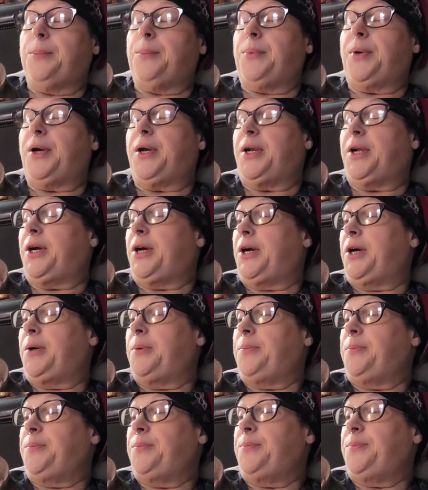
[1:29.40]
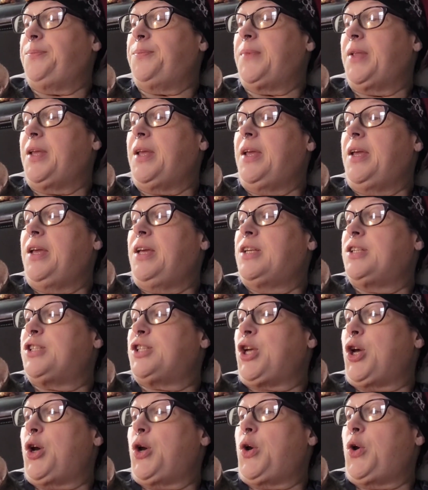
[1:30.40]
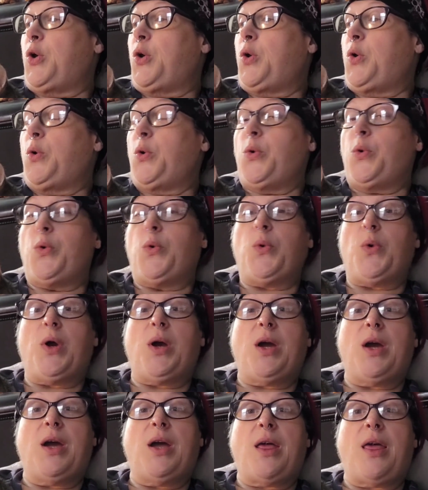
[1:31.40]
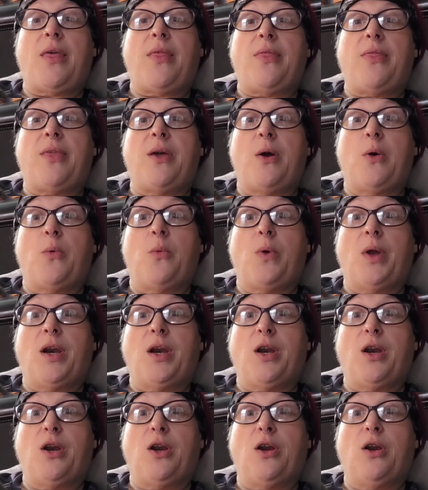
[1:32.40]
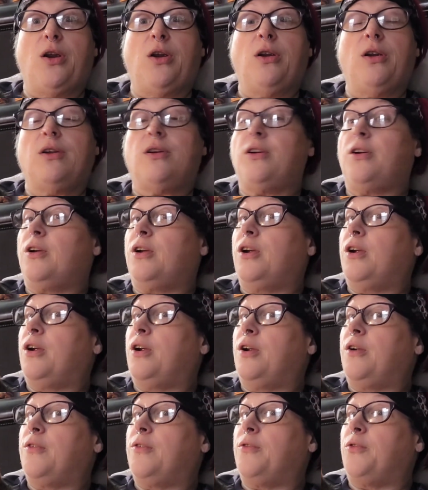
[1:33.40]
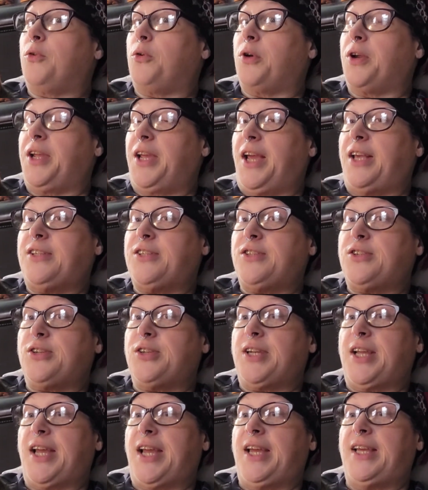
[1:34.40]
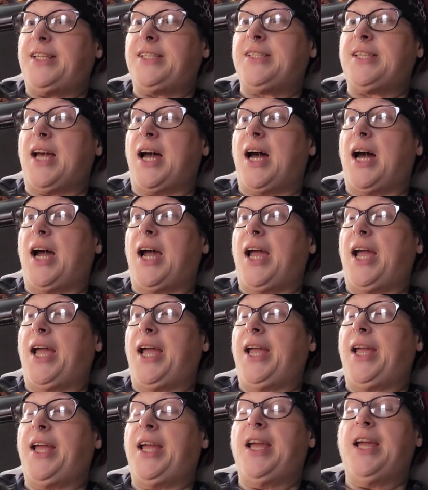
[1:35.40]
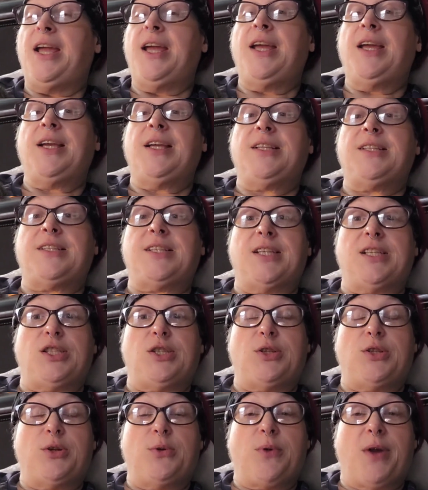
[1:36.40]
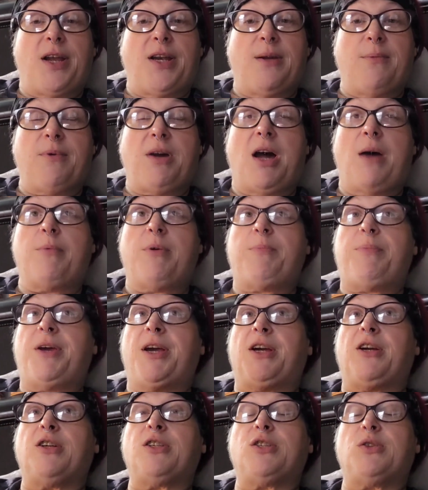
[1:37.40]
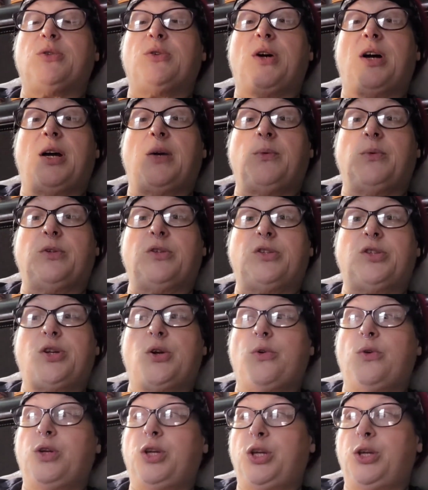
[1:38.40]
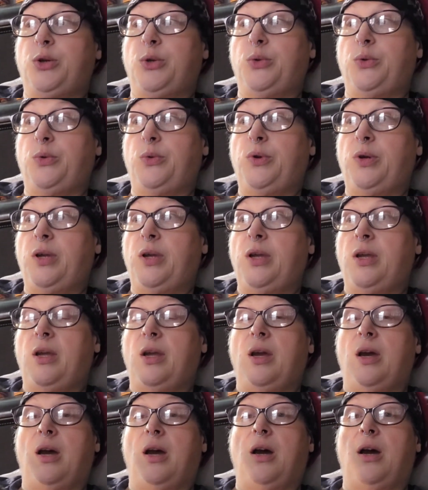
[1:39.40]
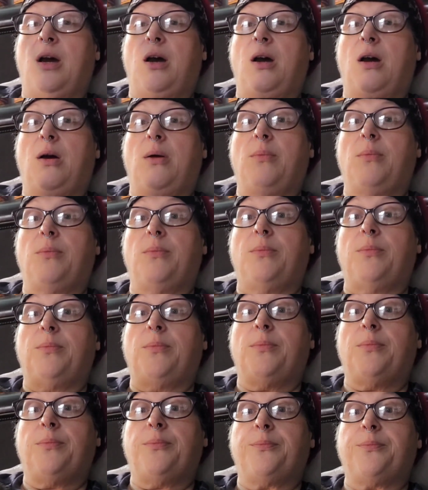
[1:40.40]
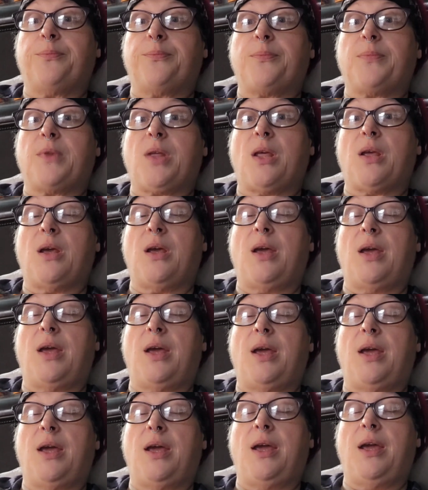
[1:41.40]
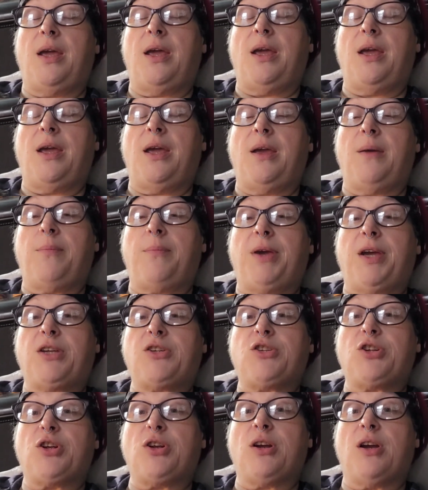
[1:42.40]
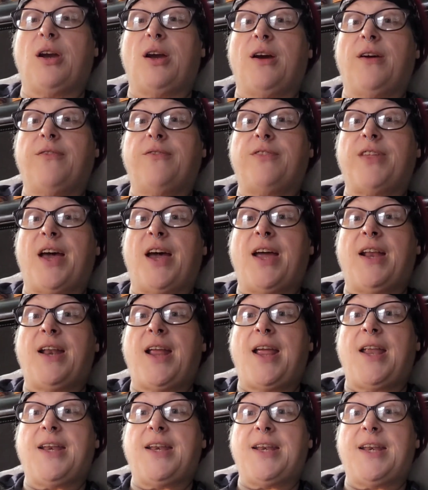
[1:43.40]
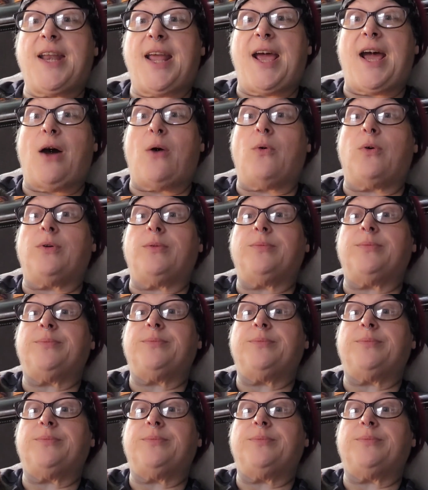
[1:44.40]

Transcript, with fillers: but, um, so the winner for yesterday's, I did do the random comment picker, so I will show you, um, a picture of that now.